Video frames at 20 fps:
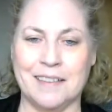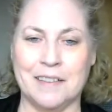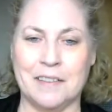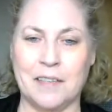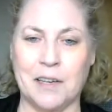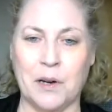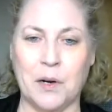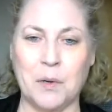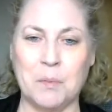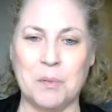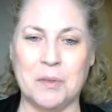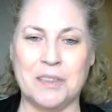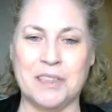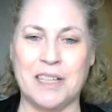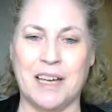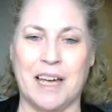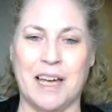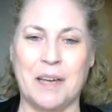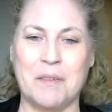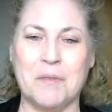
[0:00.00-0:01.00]
terrible
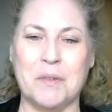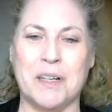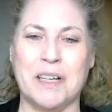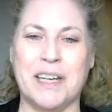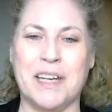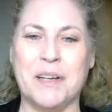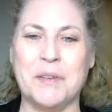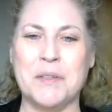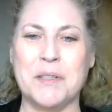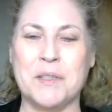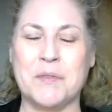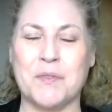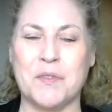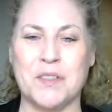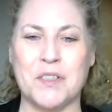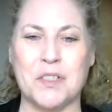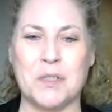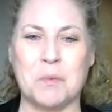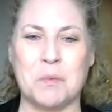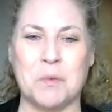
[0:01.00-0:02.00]
time when he was
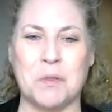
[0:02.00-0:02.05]
first